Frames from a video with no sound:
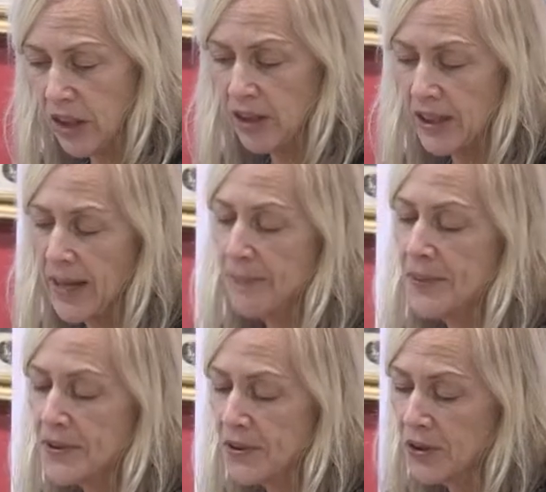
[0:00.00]
Our camp
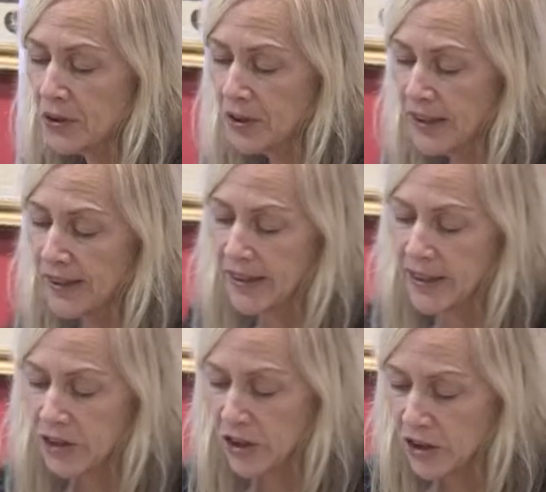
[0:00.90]
is called
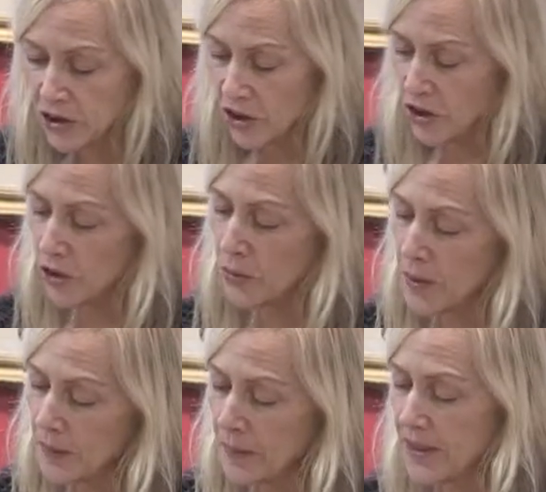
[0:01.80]
Kiryandongo
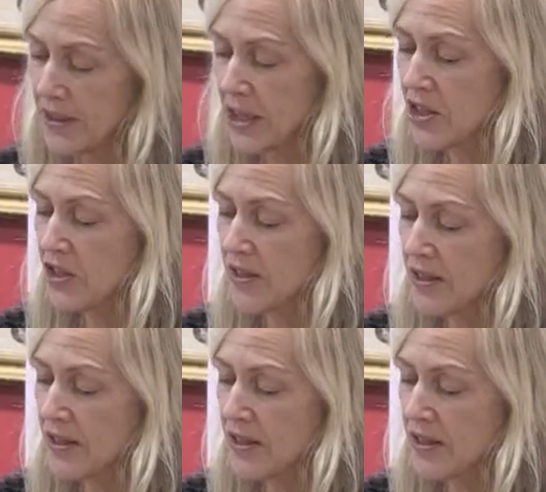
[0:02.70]
Rehabilitation